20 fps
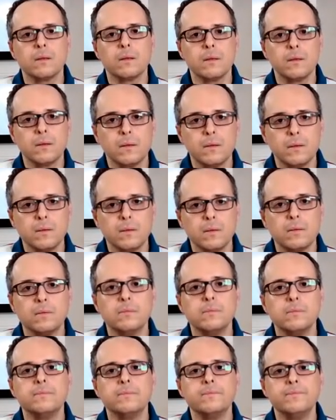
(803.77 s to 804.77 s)

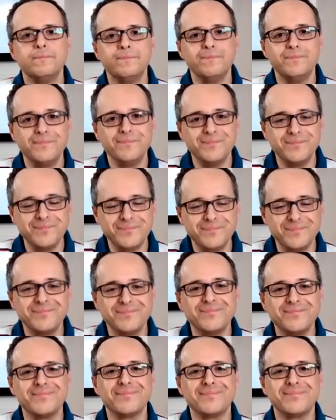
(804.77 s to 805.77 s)

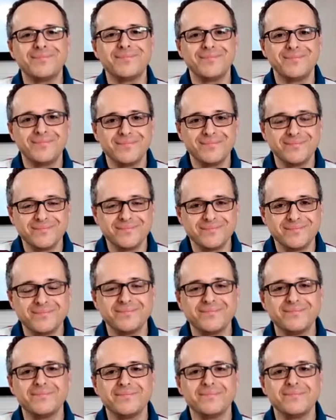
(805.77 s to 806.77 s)

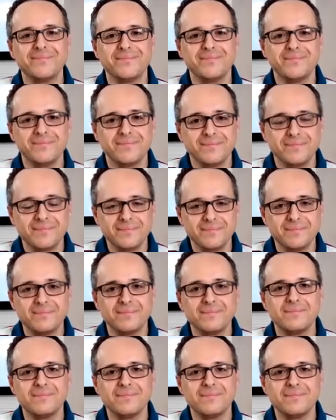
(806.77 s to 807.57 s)
No words are spoken by the person on screen.